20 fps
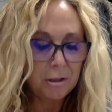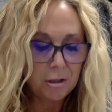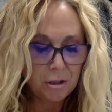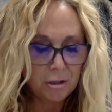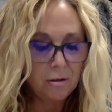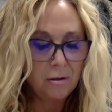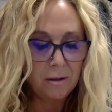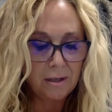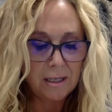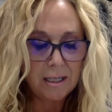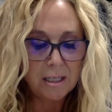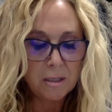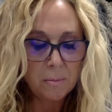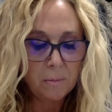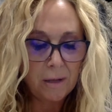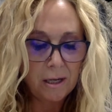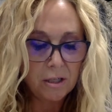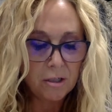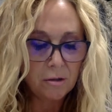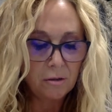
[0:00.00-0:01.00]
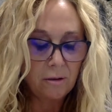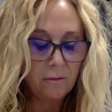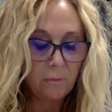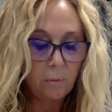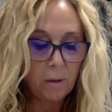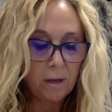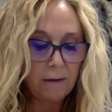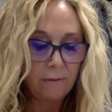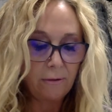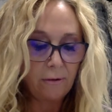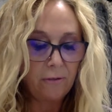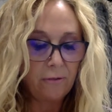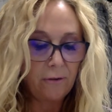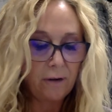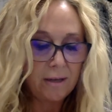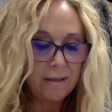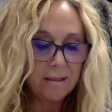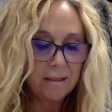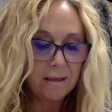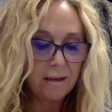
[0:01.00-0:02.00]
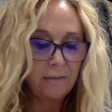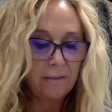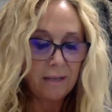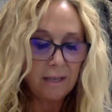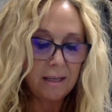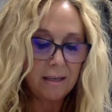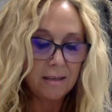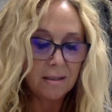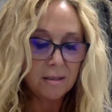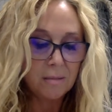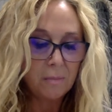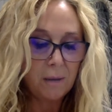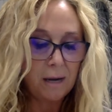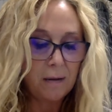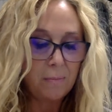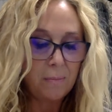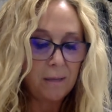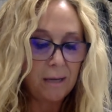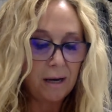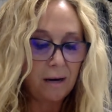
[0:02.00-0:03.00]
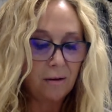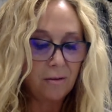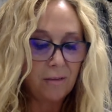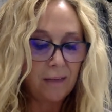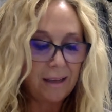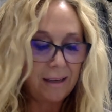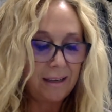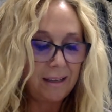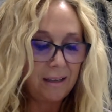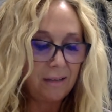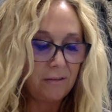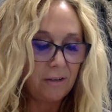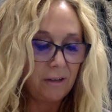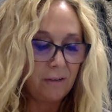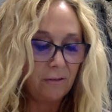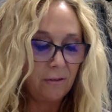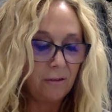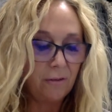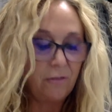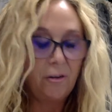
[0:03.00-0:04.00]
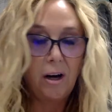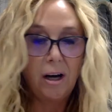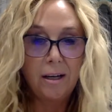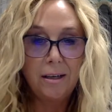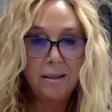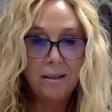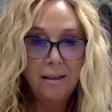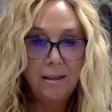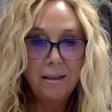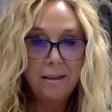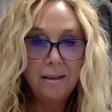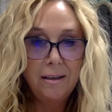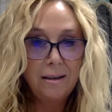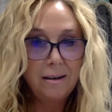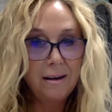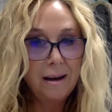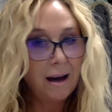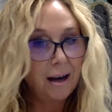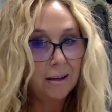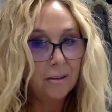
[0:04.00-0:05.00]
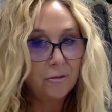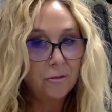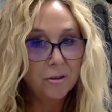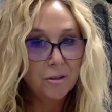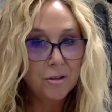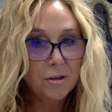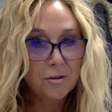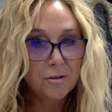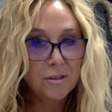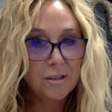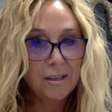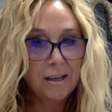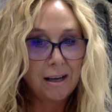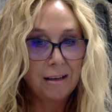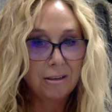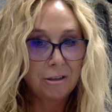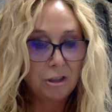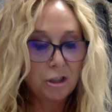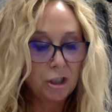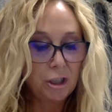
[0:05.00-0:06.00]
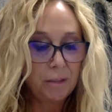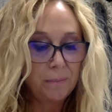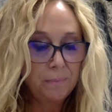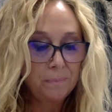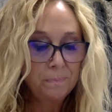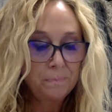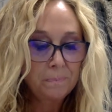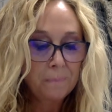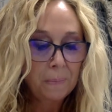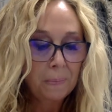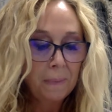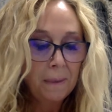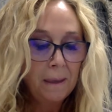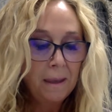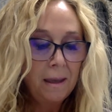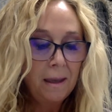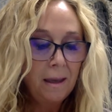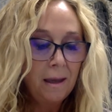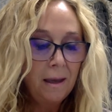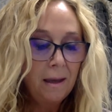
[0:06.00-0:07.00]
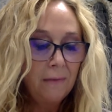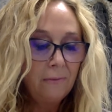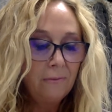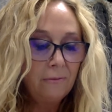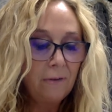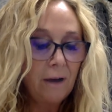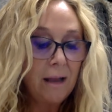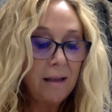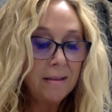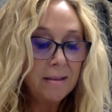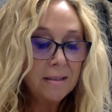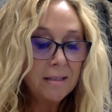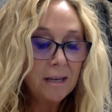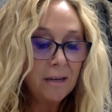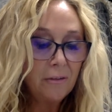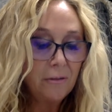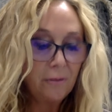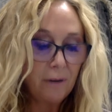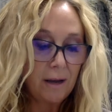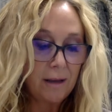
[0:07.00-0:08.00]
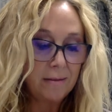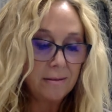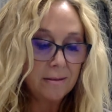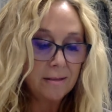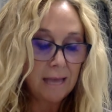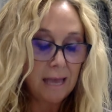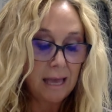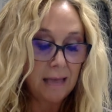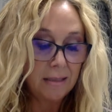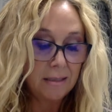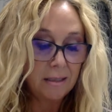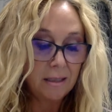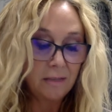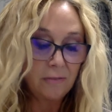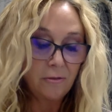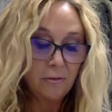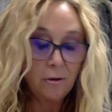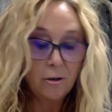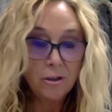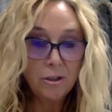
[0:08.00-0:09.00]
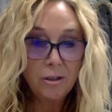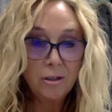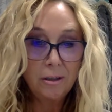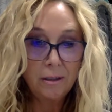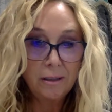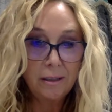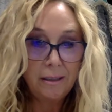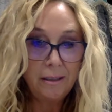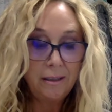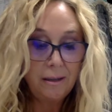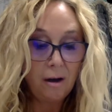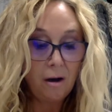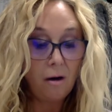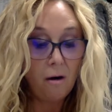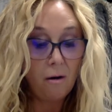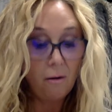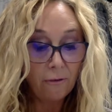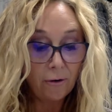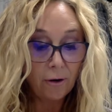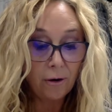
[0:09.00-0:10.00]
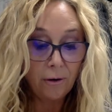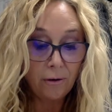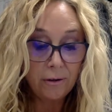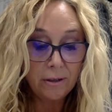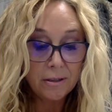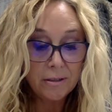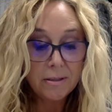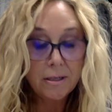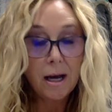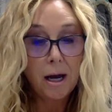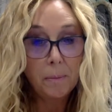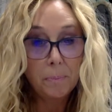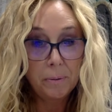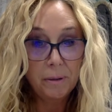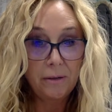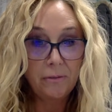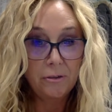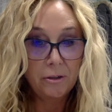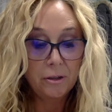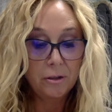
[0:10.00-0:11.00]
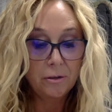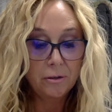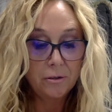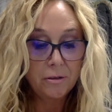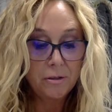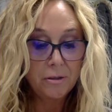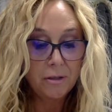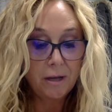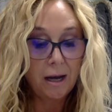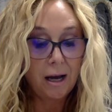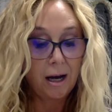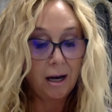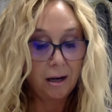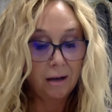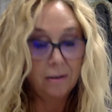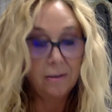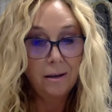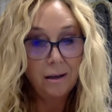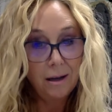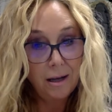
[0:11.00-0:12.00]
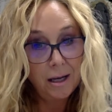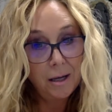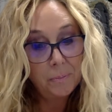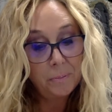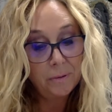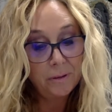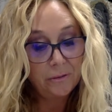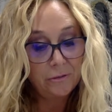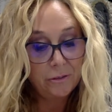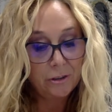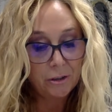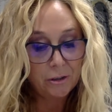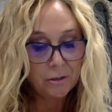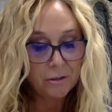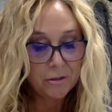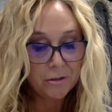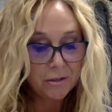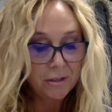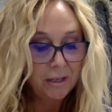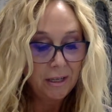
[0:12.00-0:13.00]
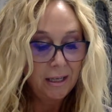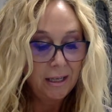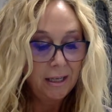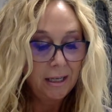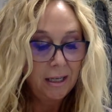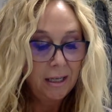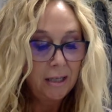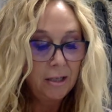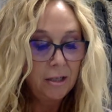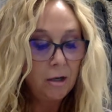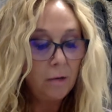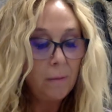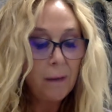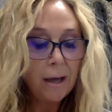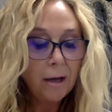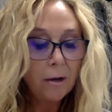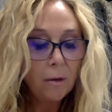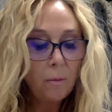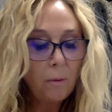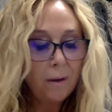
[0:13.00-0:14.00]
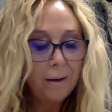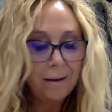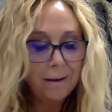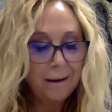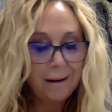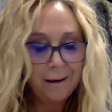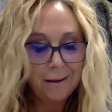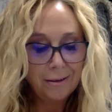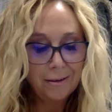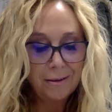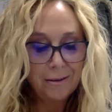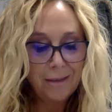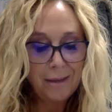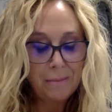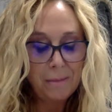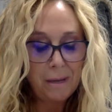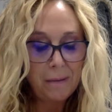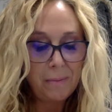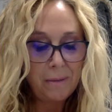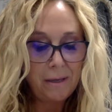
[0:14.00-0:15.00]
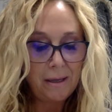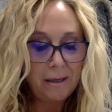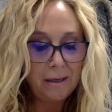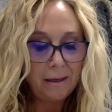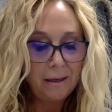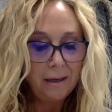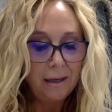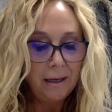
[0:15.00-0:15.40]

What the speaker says: to the displeasure of whatever friends of his might be out that evening for fun, not for sociology. Friends are friends, and unfortunately, over-earnest uplifters are uplifters, no matter what color they may be.